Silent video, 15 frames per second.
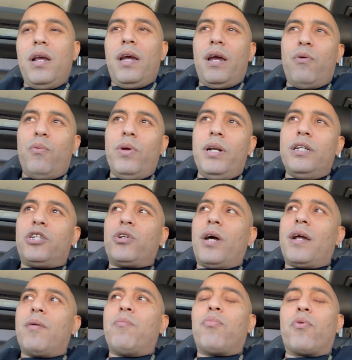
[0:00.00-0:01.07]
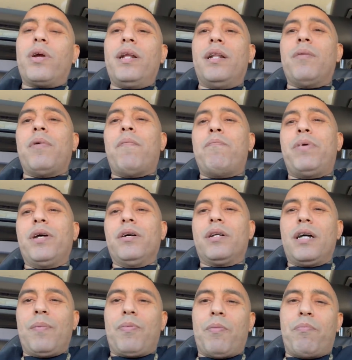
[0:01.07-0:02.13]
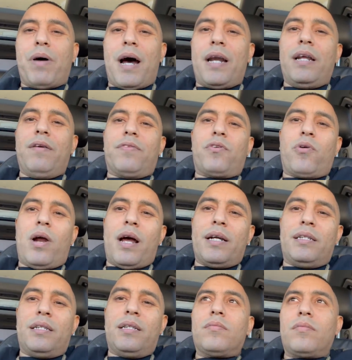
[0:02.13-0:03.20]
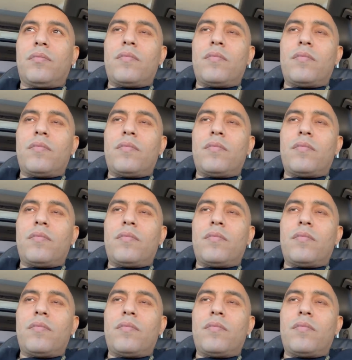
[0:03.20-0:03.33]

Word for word: and really trying to bring them and build up the body of Christ.